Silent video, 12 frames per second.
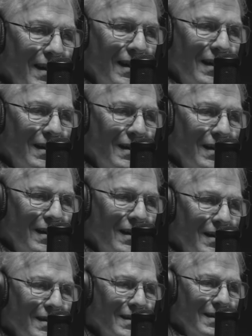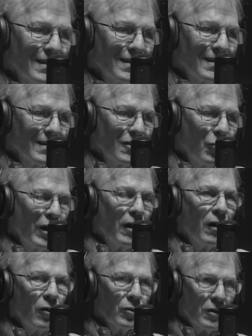and we
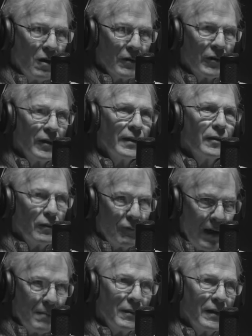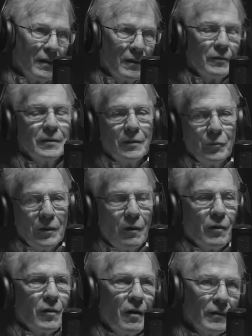all congregated, the family that owned it, we
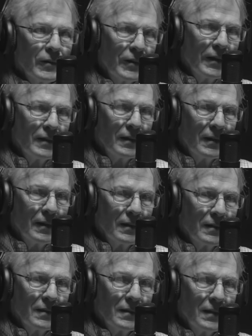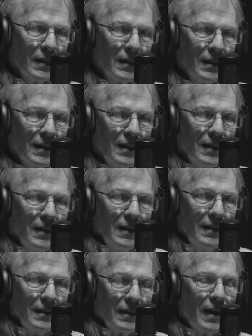all congregated together, and
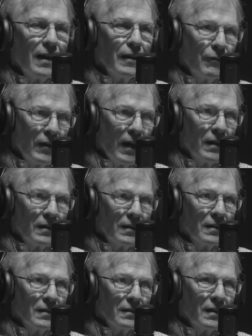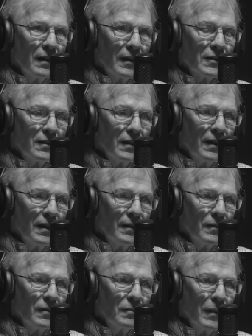then I left out the next day.
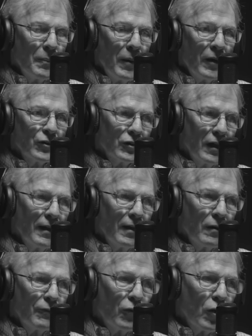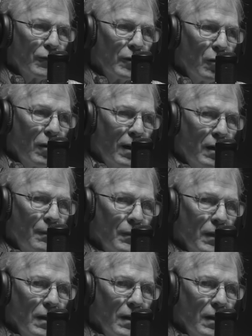My parents stayed down in Florida for a while,